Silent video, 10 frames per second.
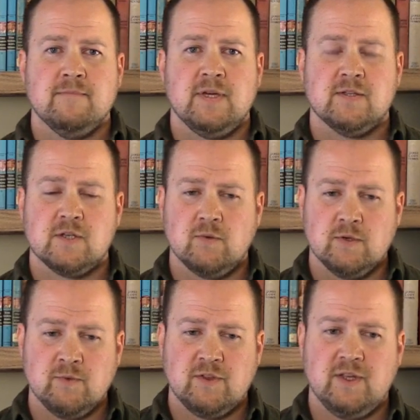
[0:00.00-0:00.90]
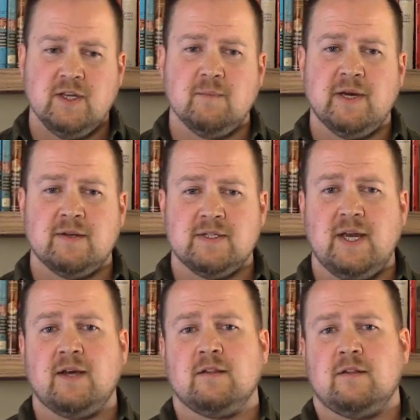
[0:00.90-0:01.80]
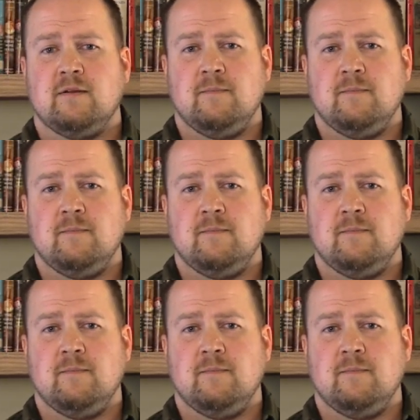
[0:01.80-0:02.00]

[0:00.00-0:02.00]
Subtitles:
And so when we think about death,